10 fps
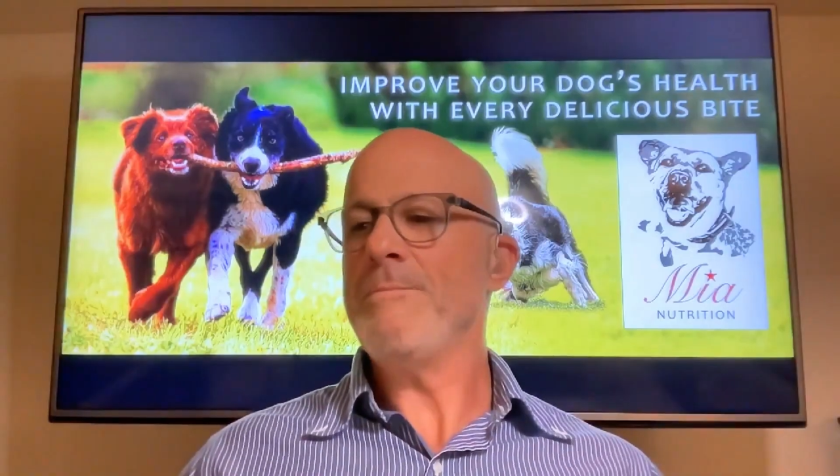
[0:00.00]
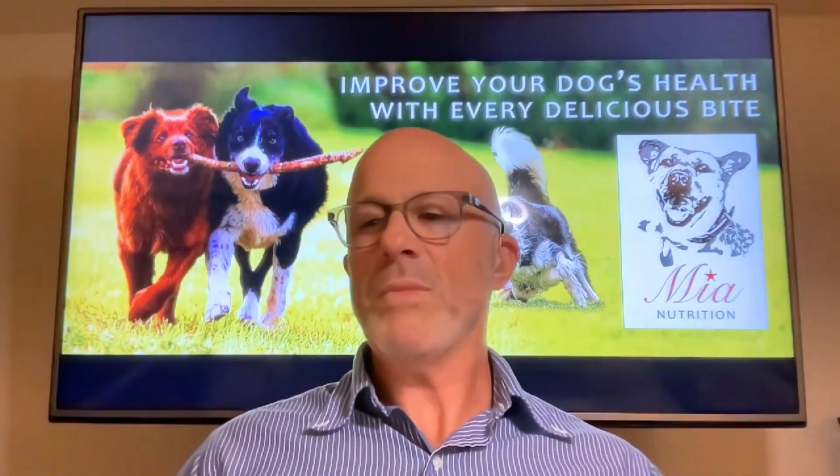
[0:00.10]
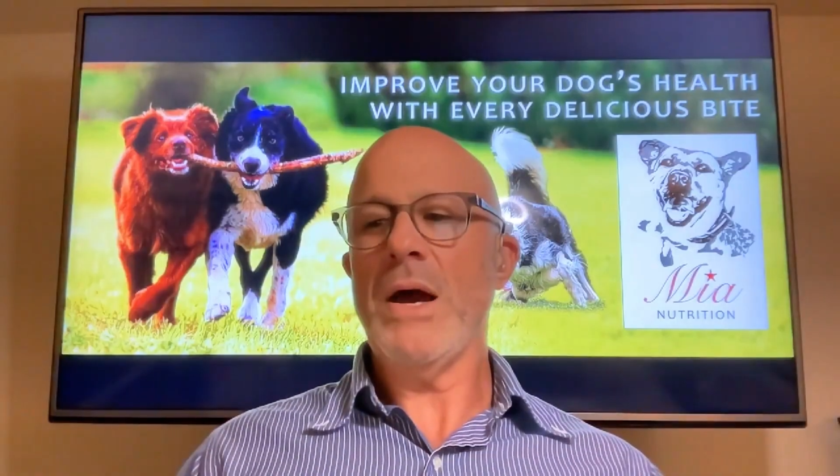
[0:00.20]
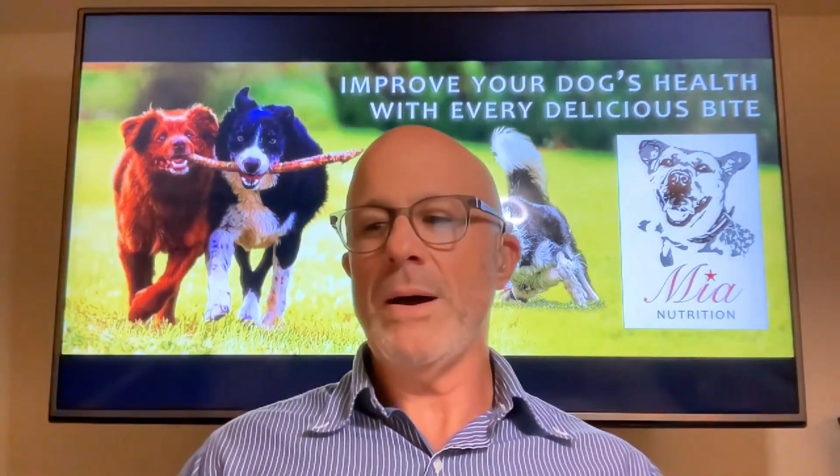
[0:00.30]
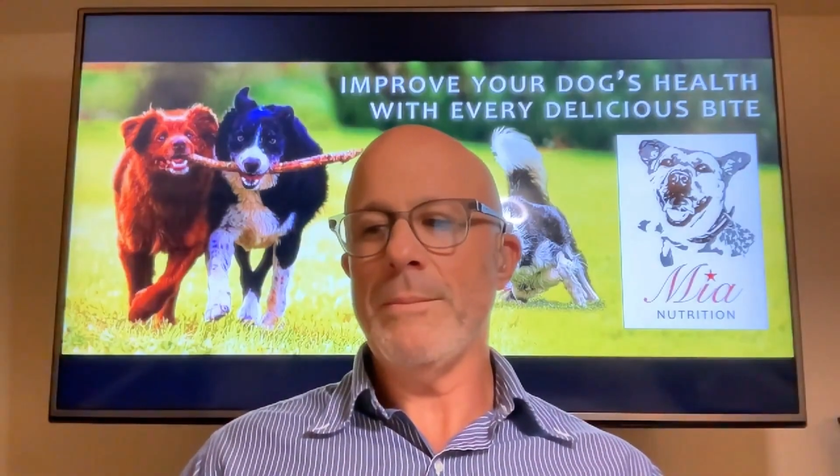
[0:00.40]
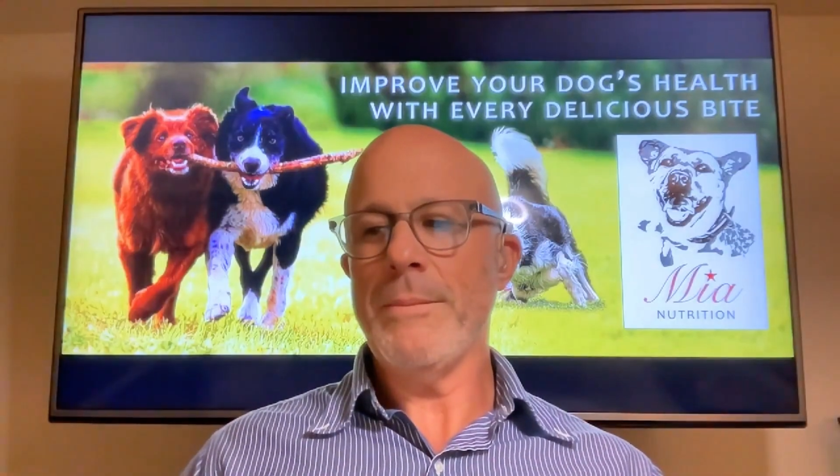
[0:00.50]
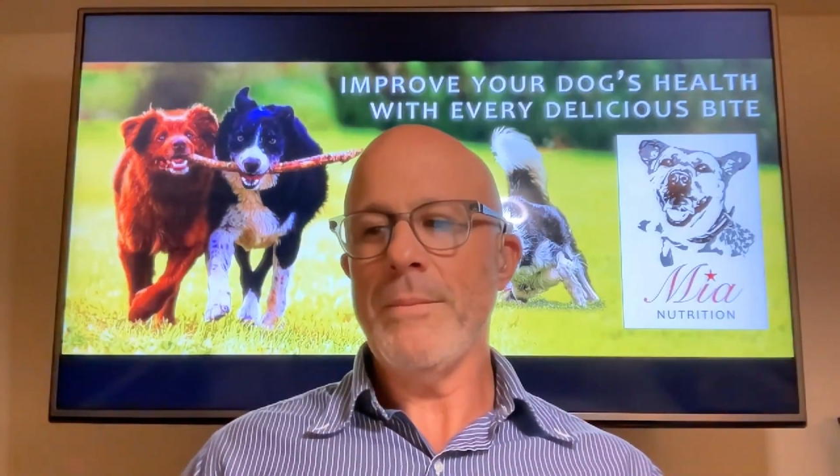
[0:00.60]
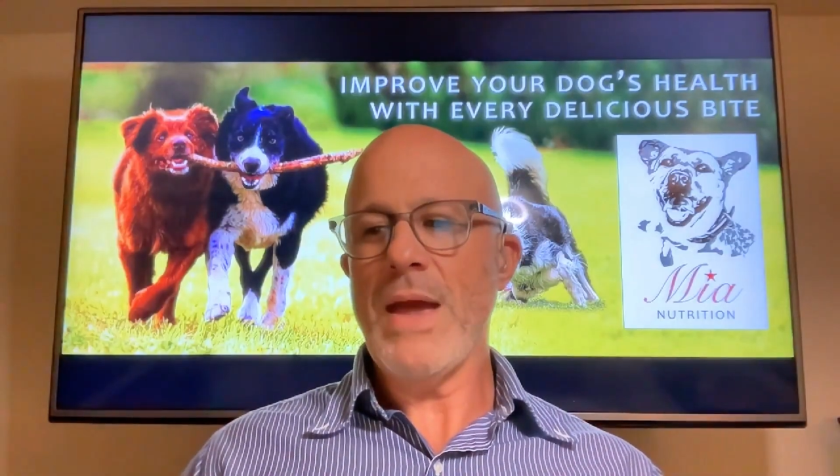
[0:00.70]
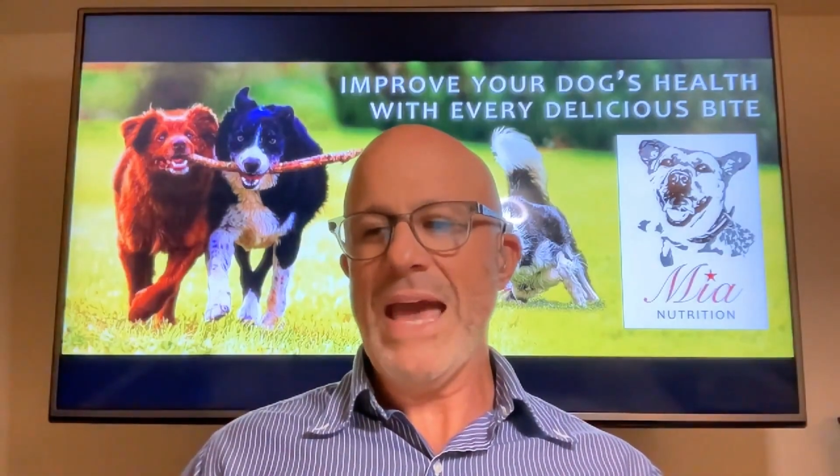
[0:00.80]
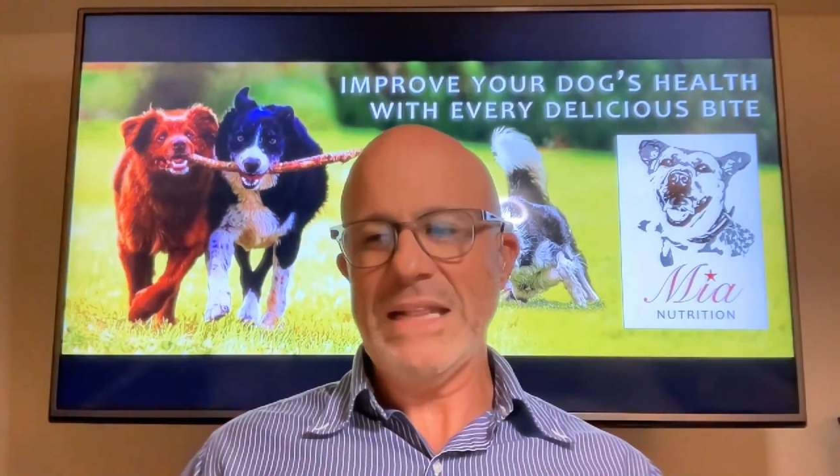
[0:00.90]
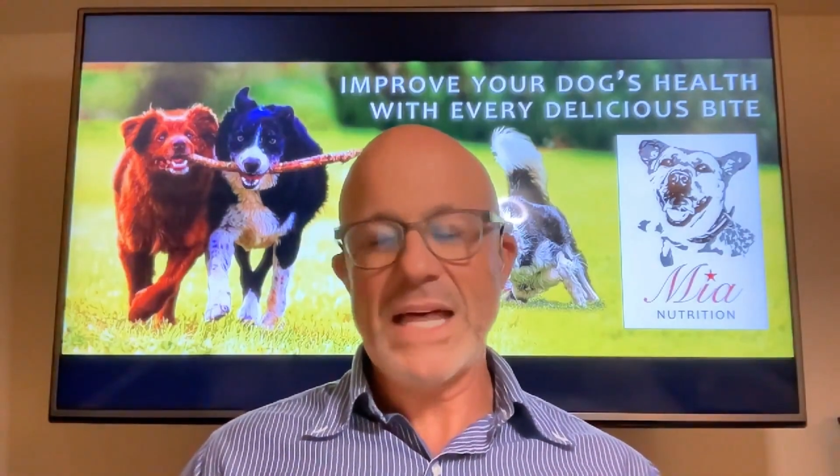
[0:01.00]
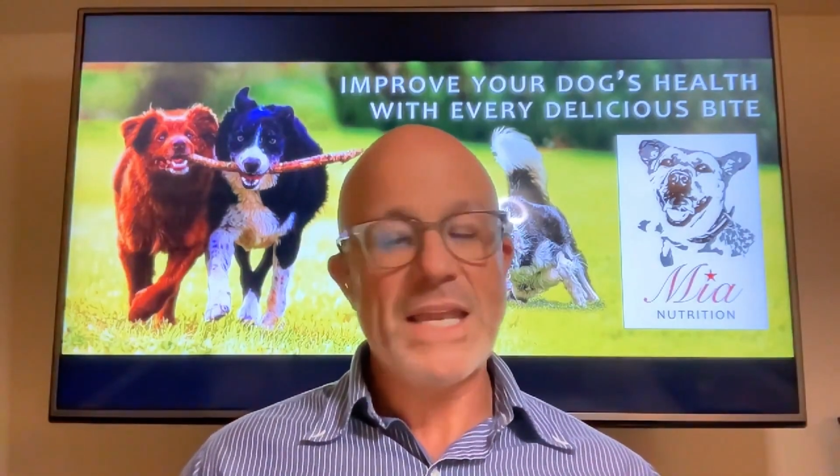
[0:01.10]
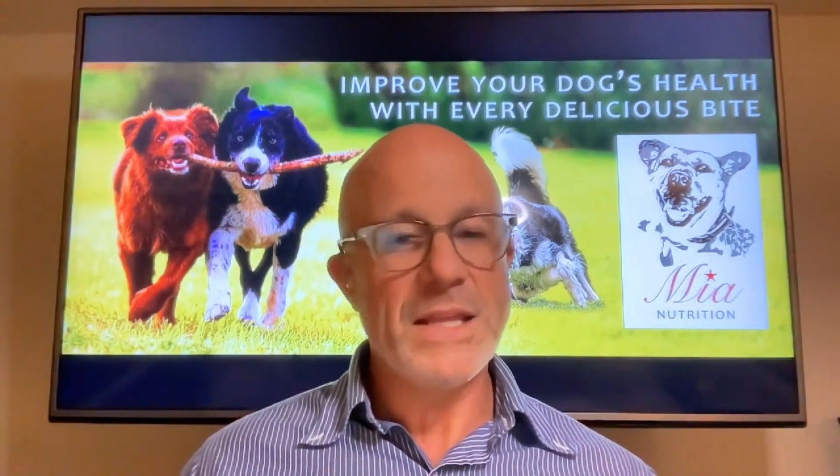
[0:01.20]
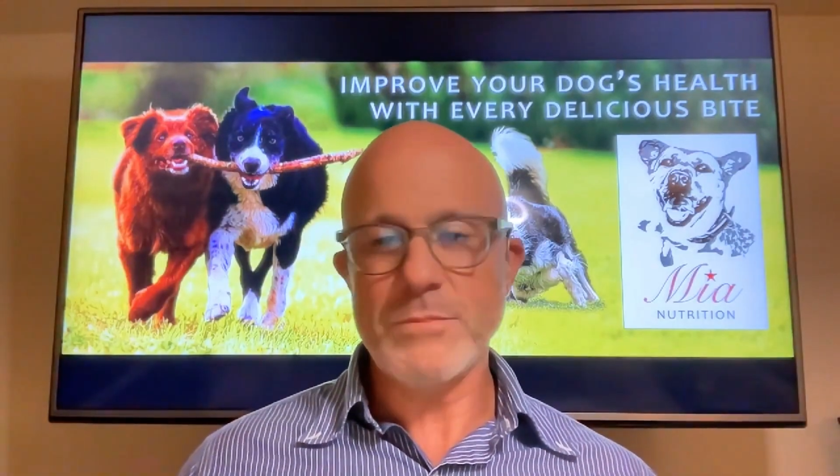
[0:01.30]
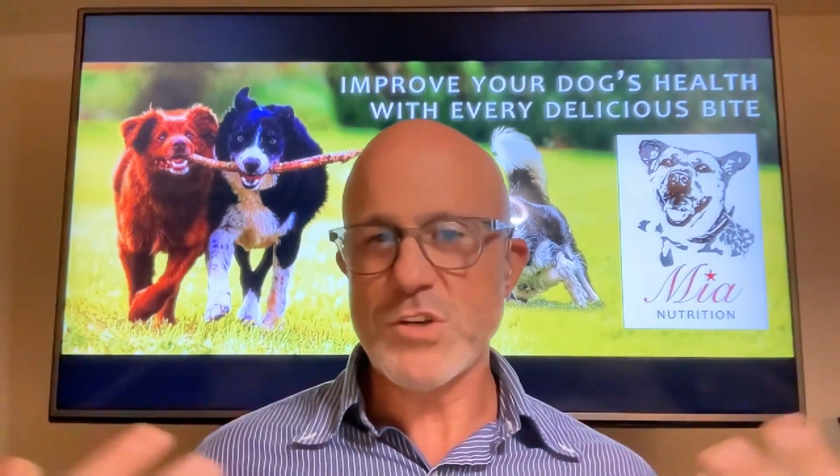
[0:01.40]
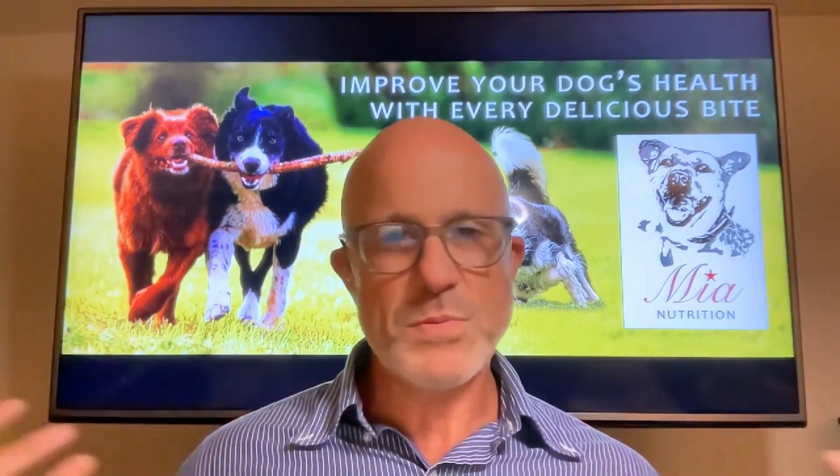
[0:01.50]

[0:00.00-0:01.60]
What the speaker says: and letting them just